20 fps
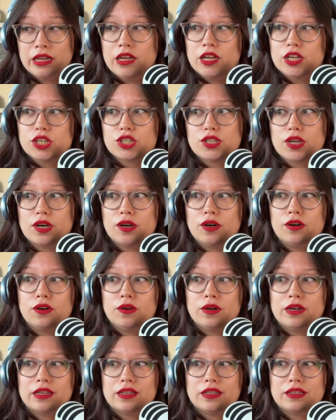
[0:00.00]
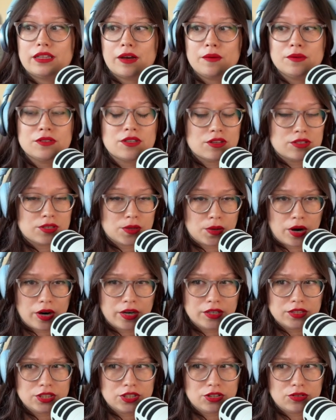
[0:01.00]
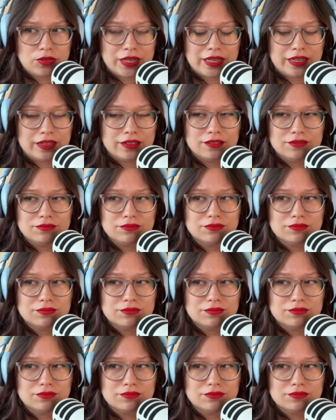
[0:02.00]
So that was also hard to create